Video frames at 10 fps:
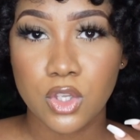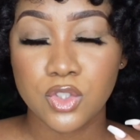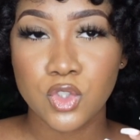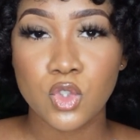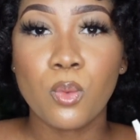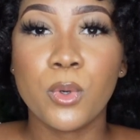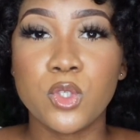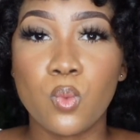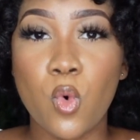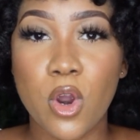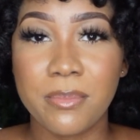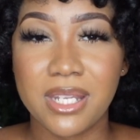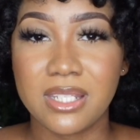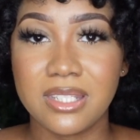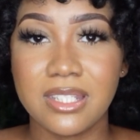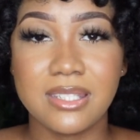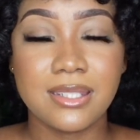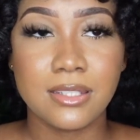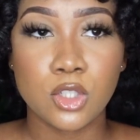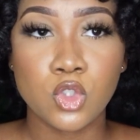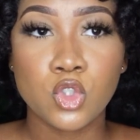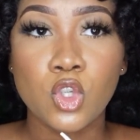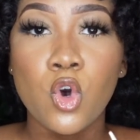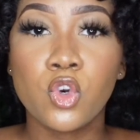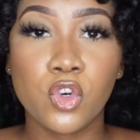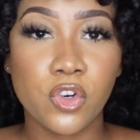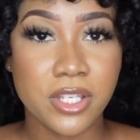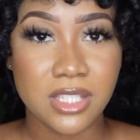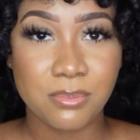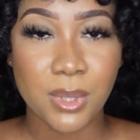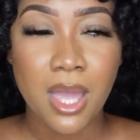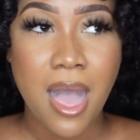so much warmness. This is so crisp.